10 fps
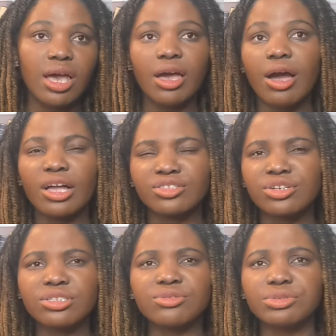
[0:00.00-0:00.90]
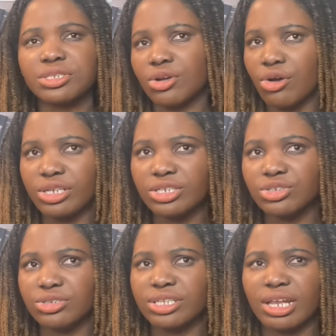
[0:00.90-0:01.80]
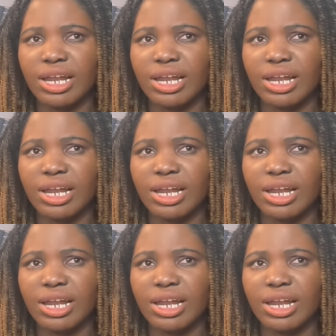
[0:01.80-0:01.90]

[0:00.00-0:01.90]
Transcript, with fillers: I thought there was a connection there.